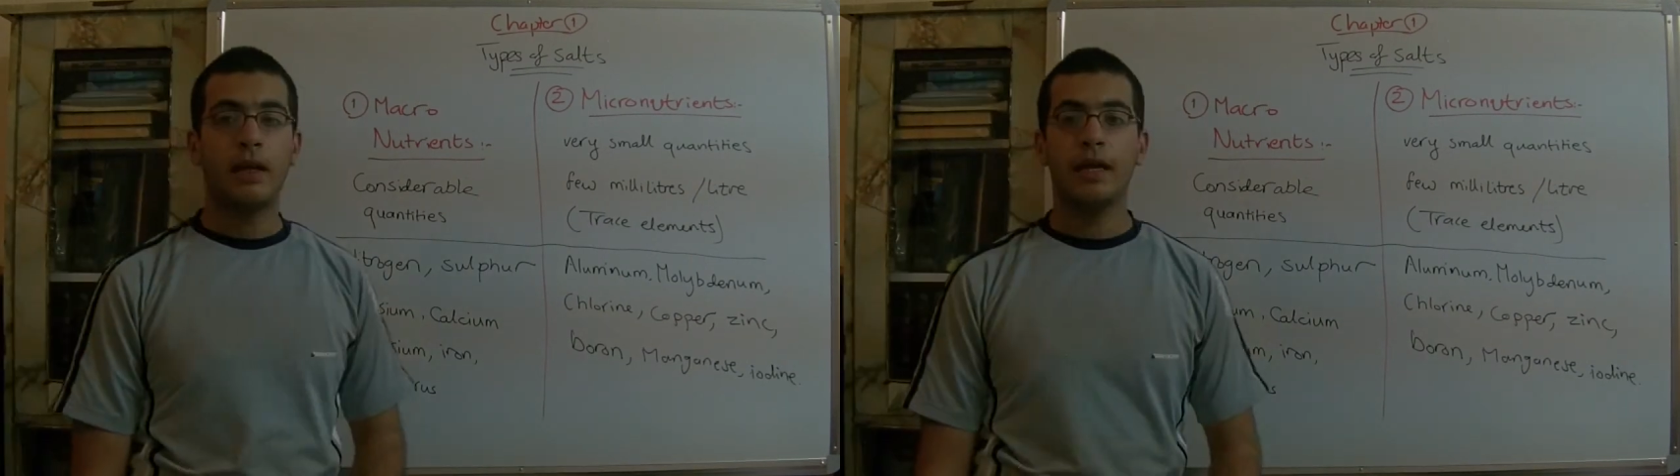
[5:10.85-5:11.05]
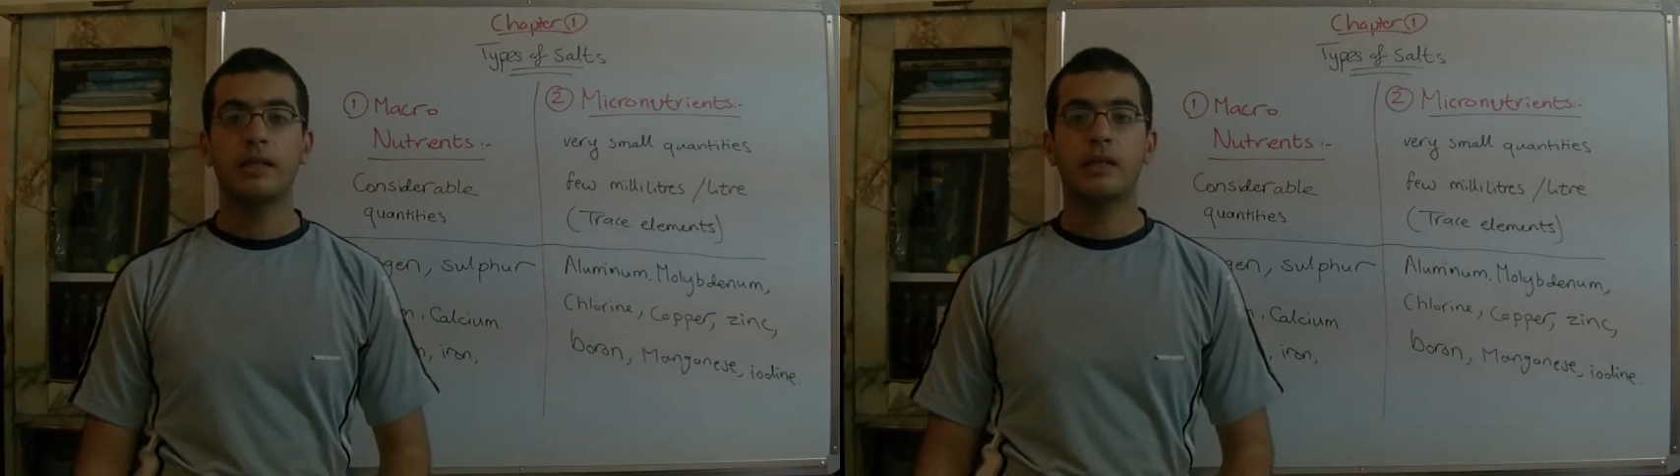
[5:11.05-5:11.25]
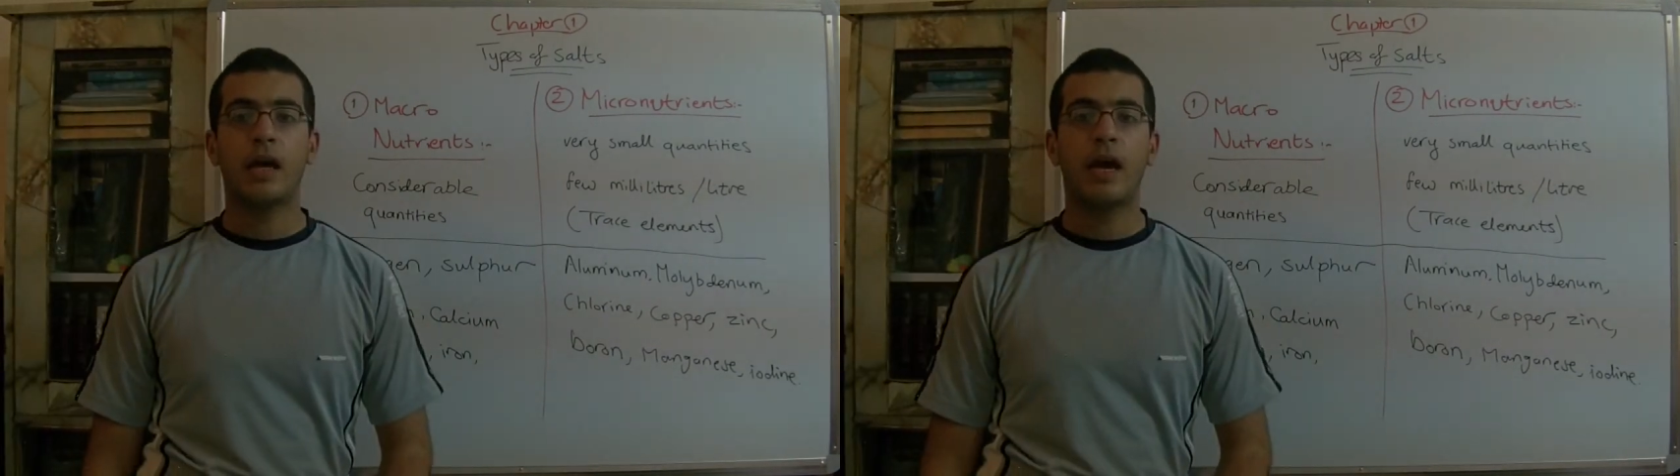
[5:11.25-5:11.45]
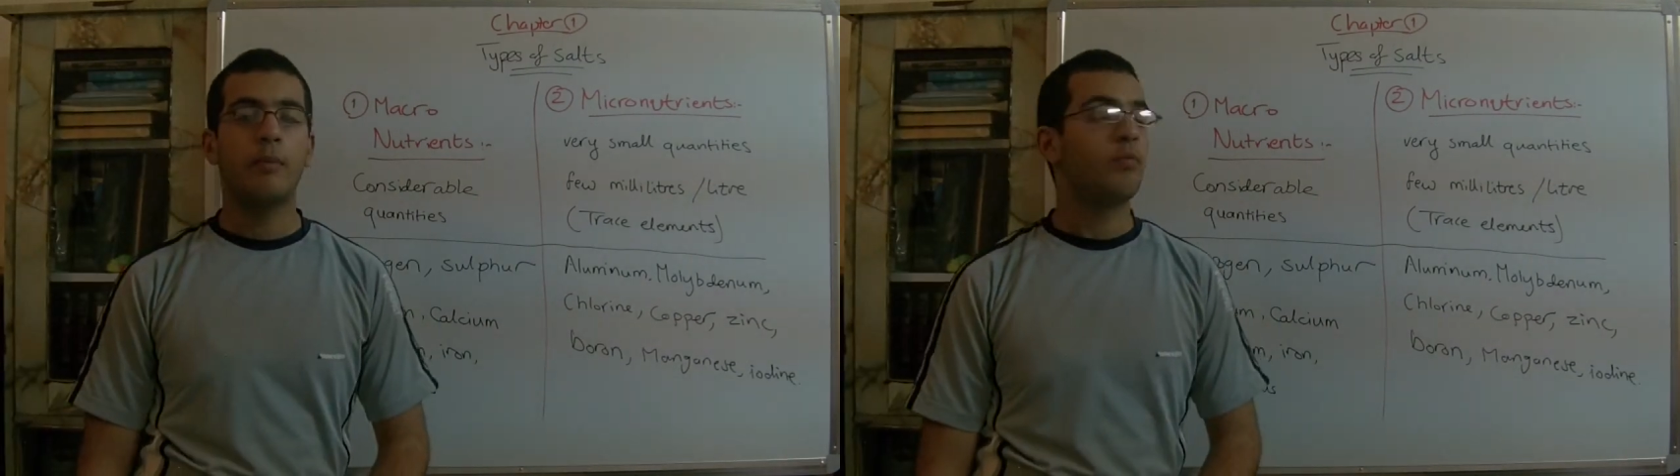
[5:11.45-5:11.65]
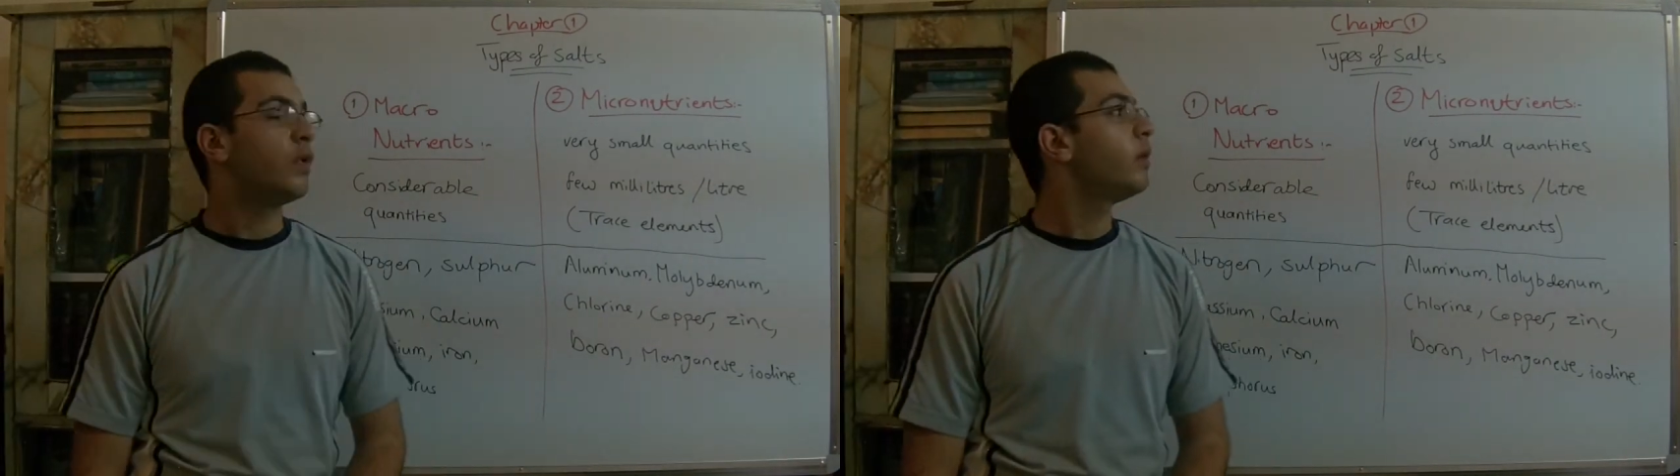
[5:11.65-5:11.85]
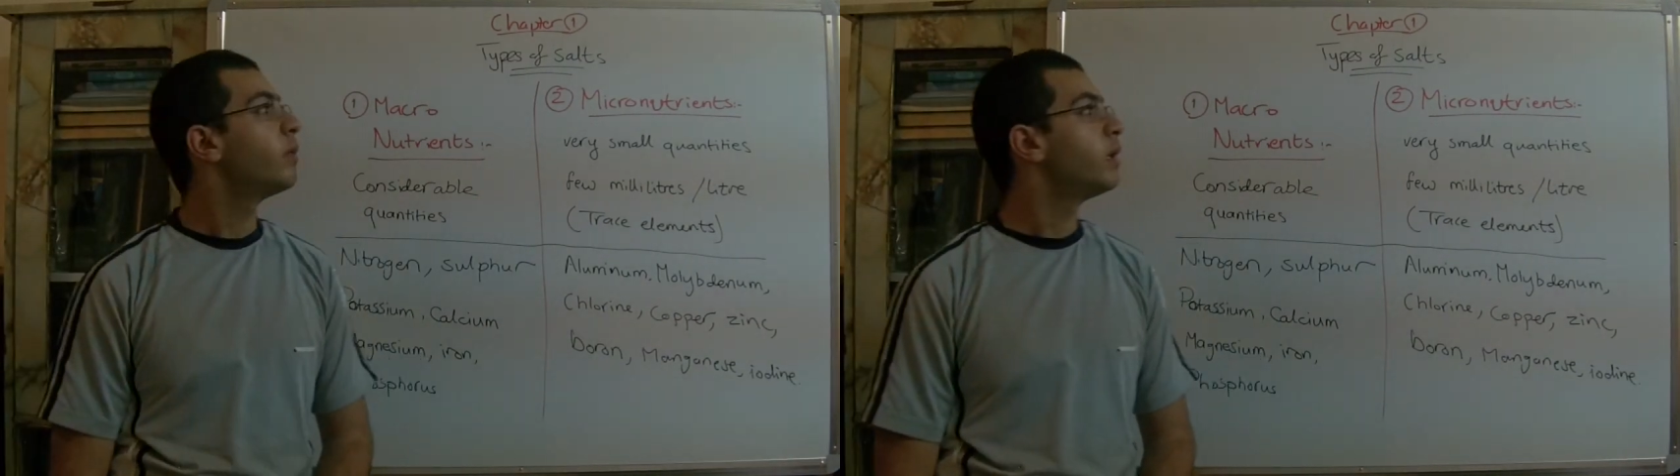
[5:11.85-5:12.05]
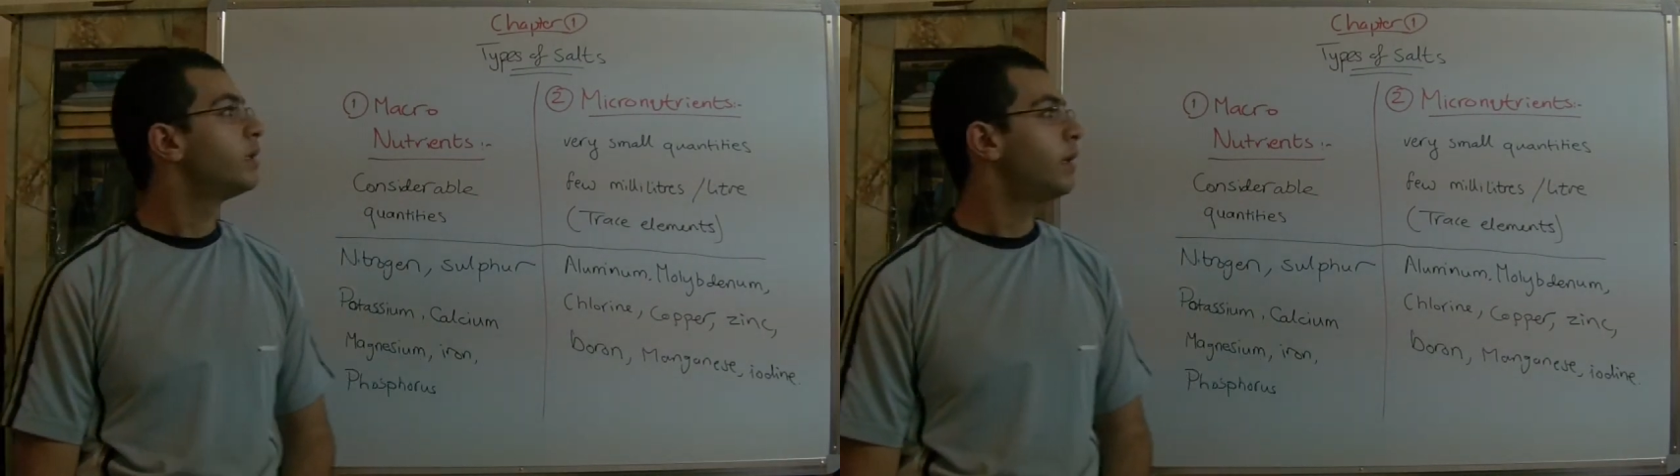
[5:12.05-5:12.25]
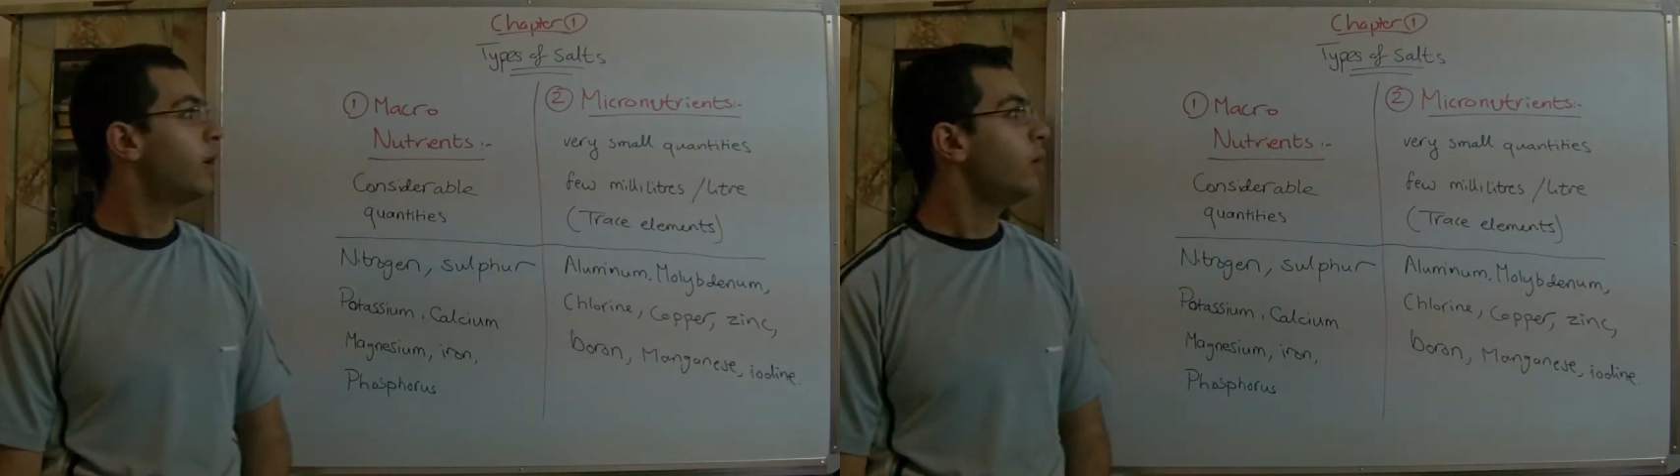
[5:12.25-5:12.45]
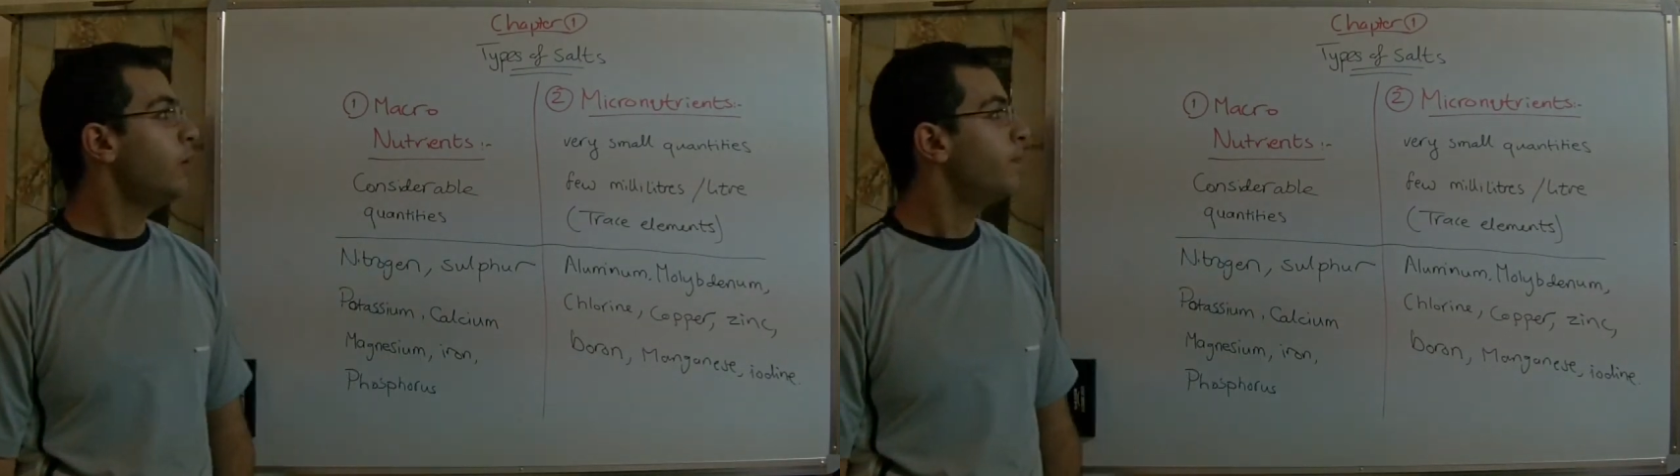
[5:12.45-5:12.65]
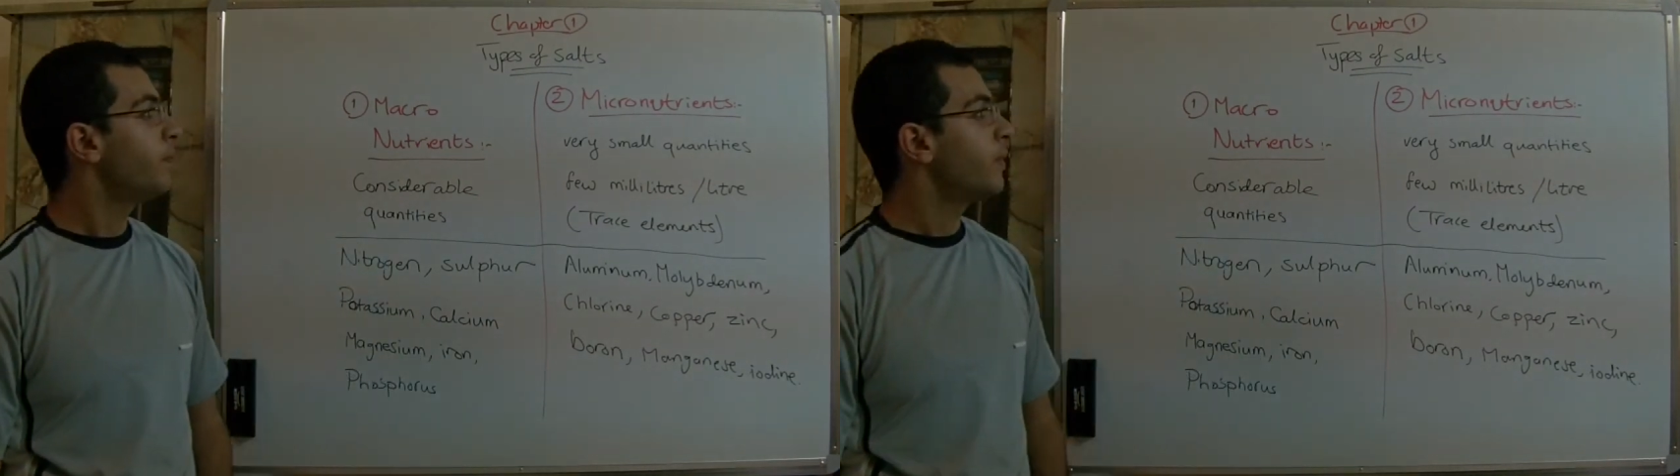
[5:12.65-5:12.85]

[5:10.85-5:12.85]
The next time we will know